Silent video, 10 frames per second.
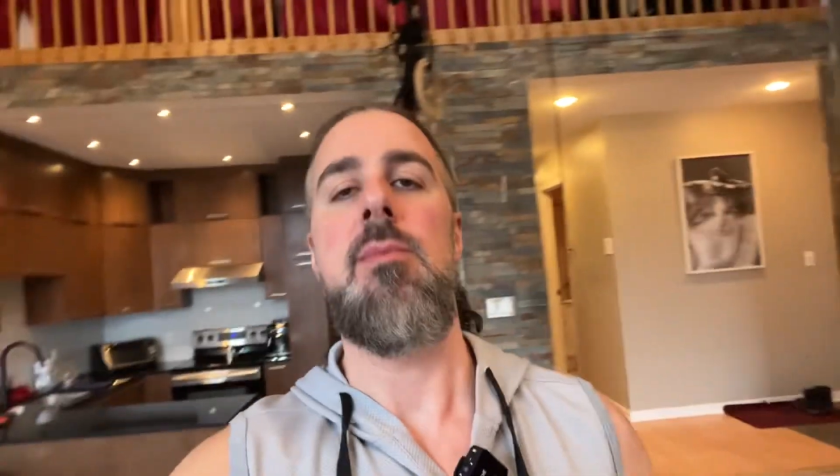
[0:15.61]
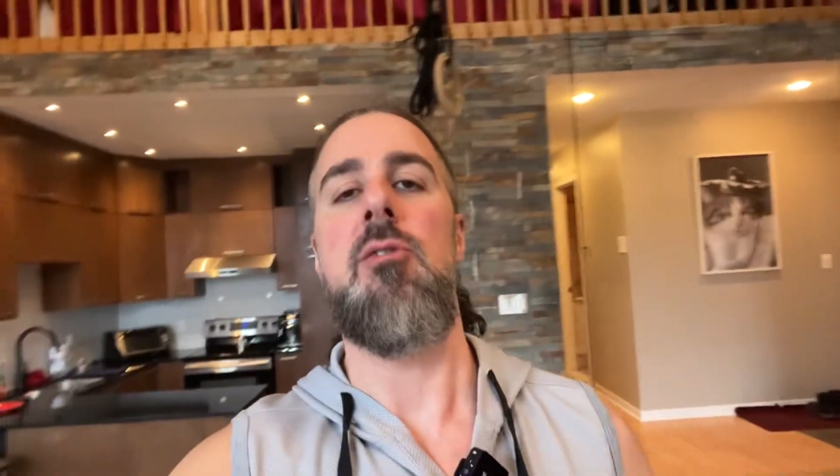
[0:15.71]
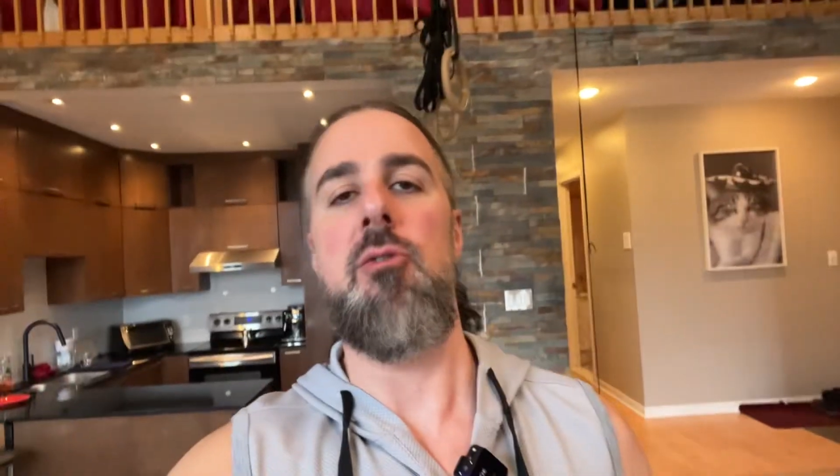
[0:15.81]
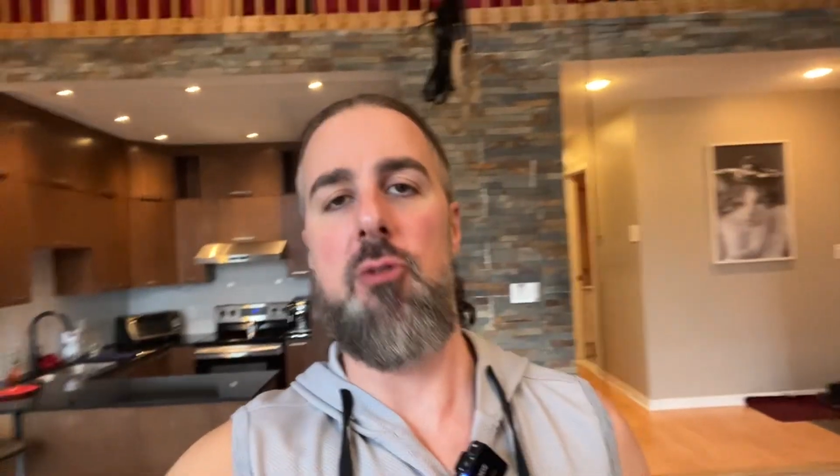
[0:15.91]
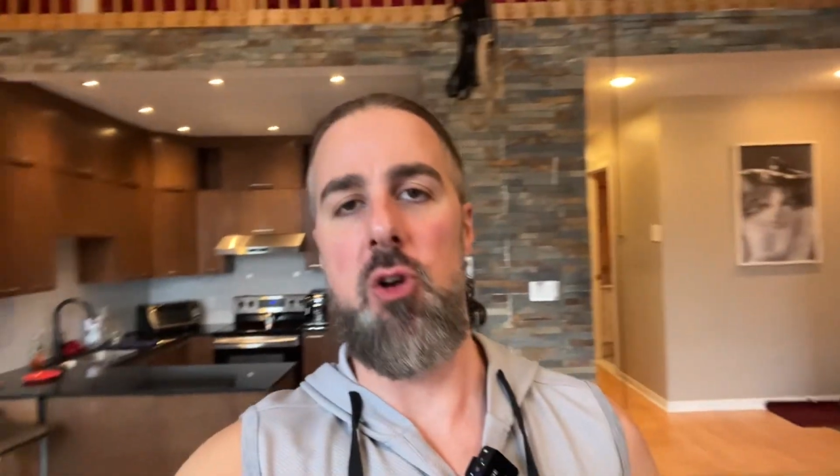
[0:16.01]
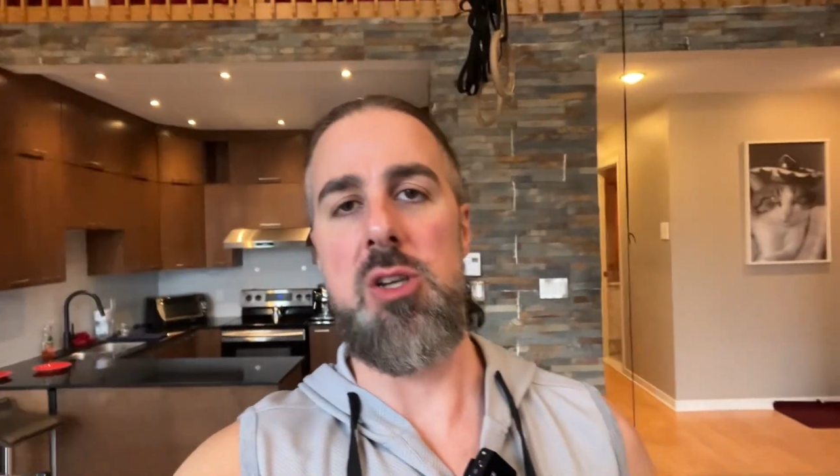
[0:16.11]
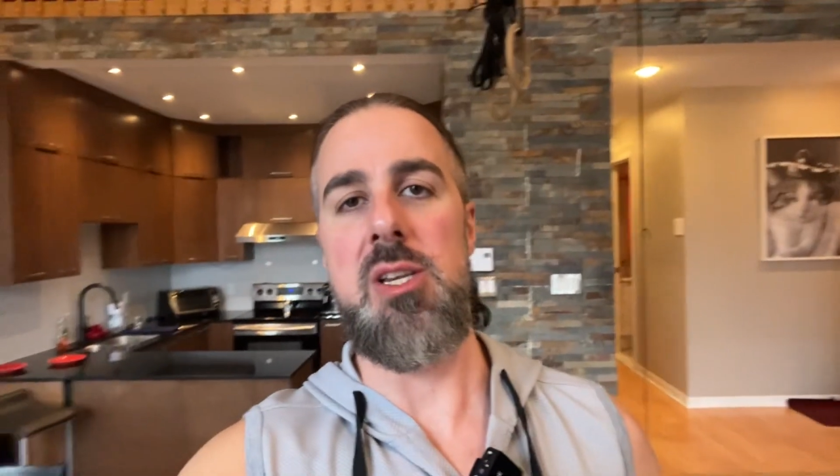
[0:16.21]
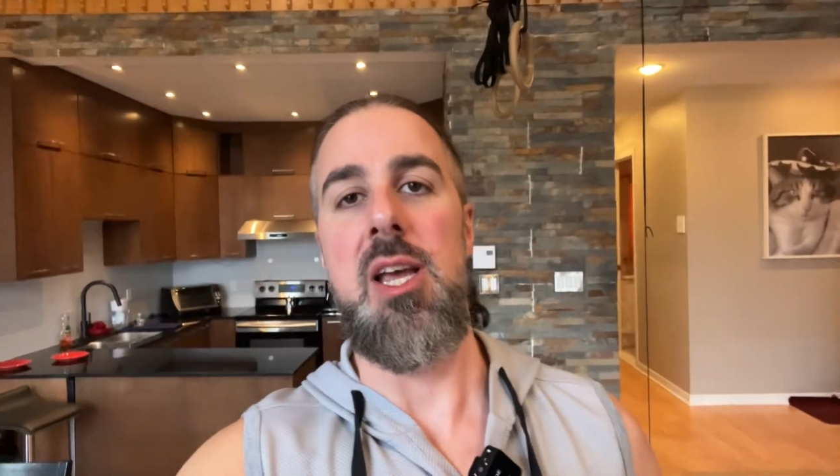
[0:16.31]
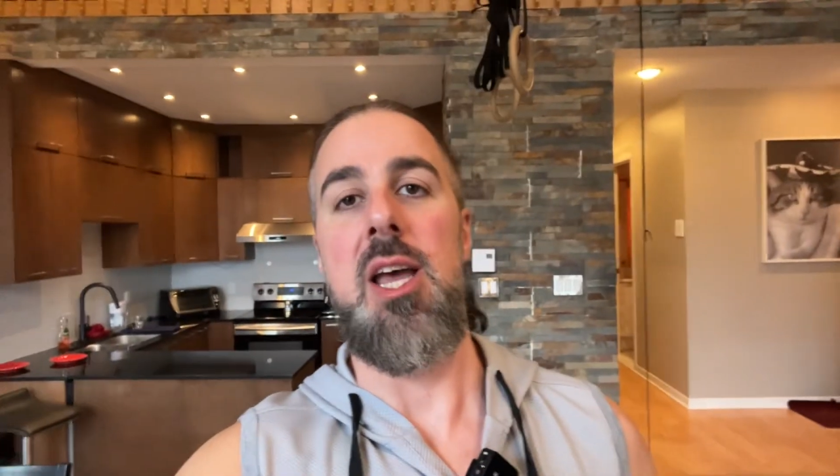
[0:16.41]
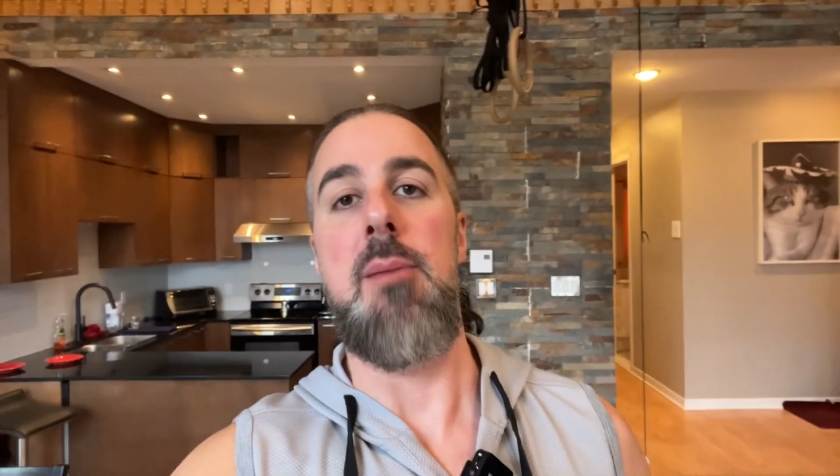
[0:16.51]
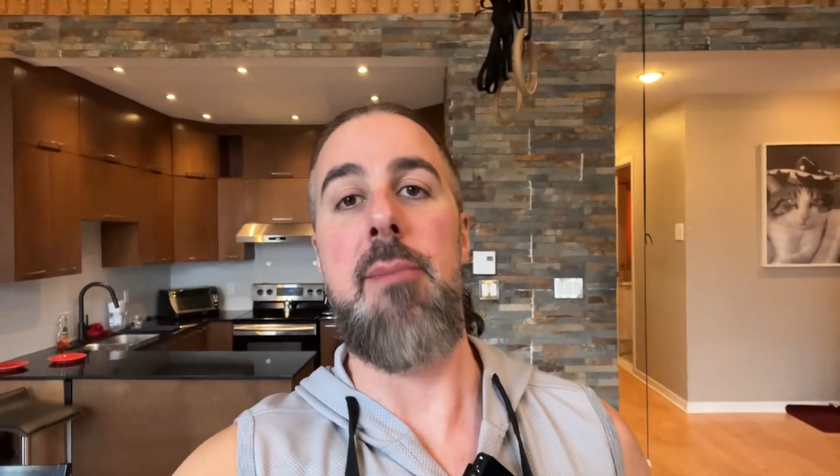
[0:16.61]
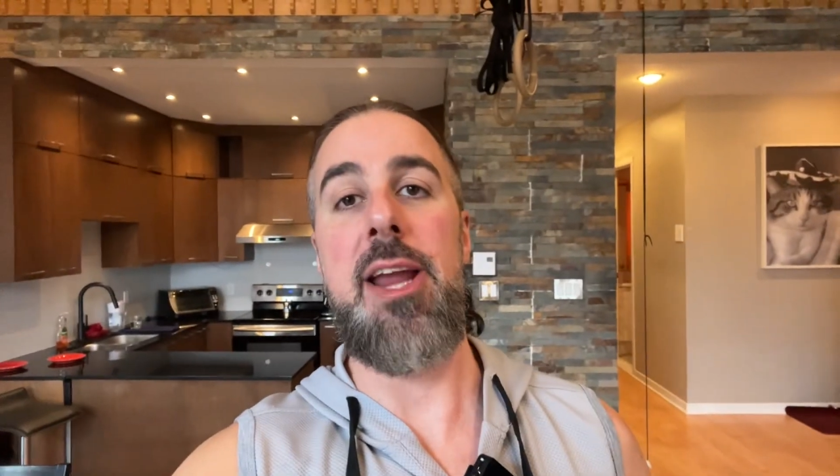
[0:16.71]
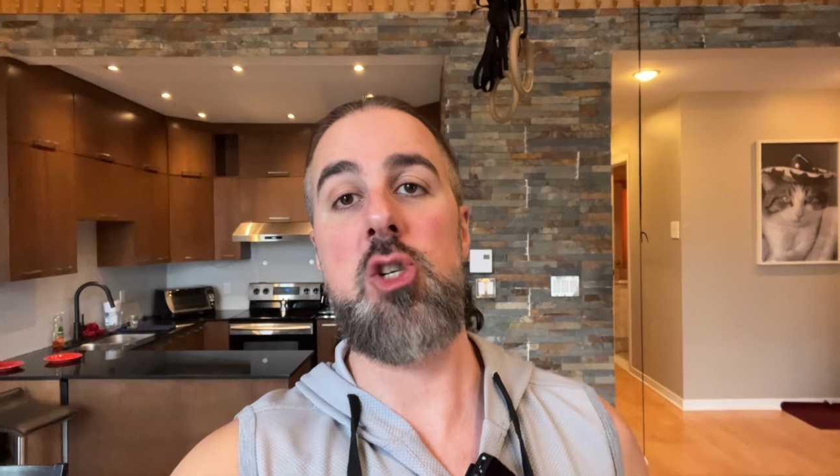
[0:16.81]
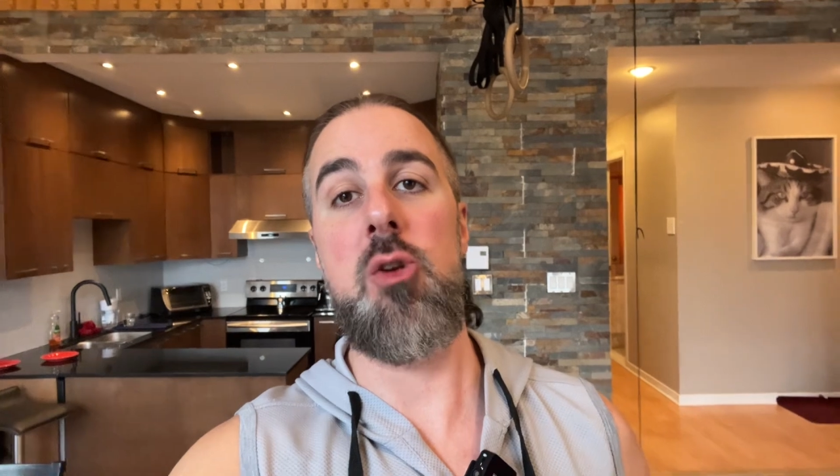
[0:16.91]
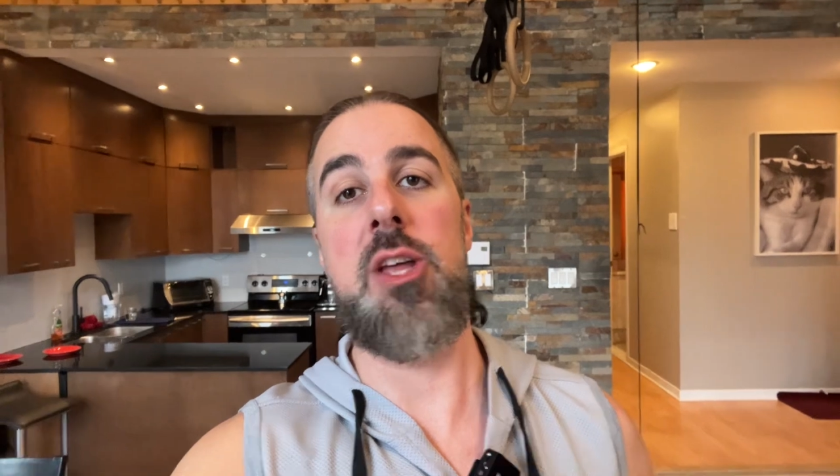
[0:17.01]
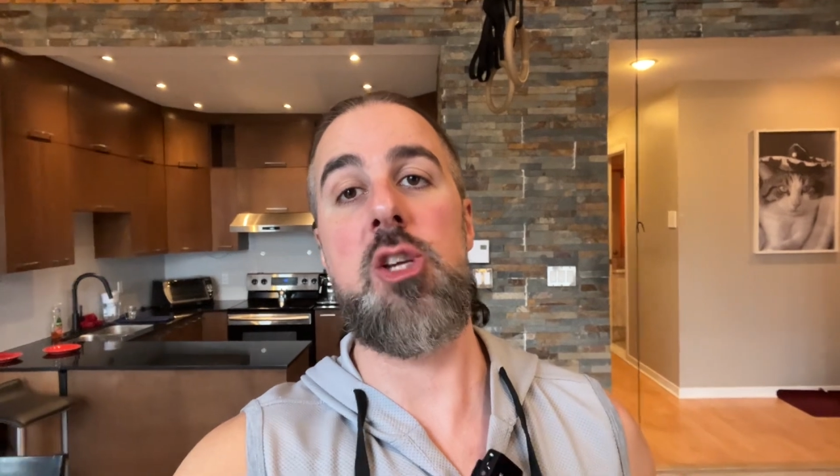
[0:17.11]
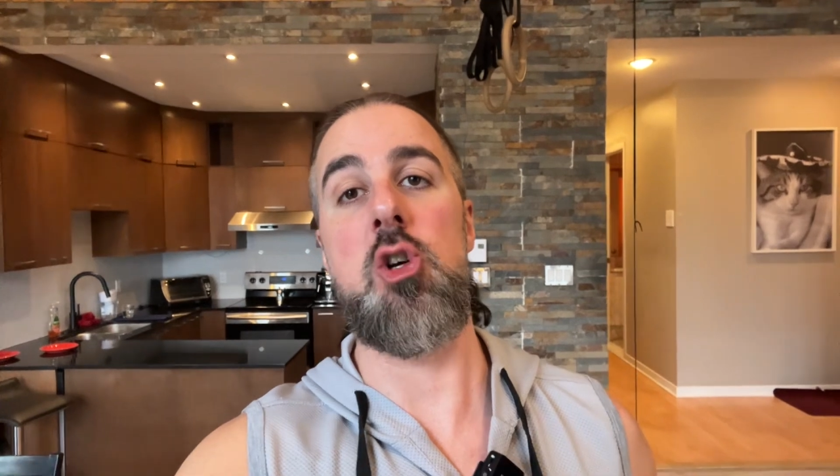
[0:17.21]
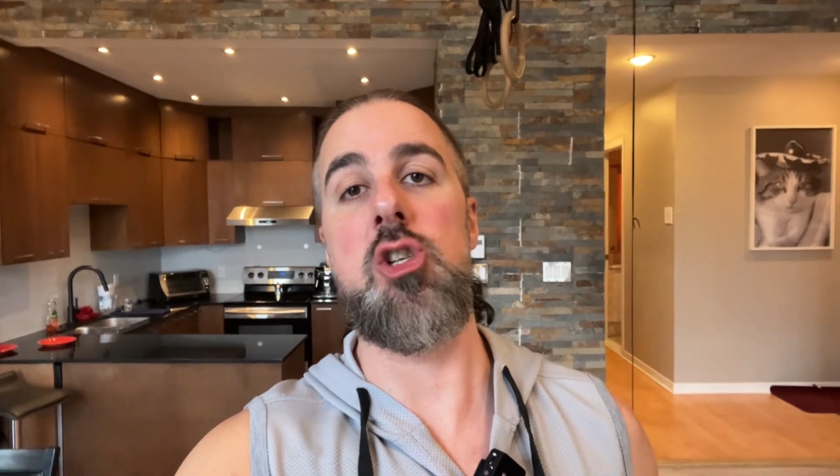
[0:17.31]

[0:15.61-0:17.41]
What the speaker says: First, make sure that your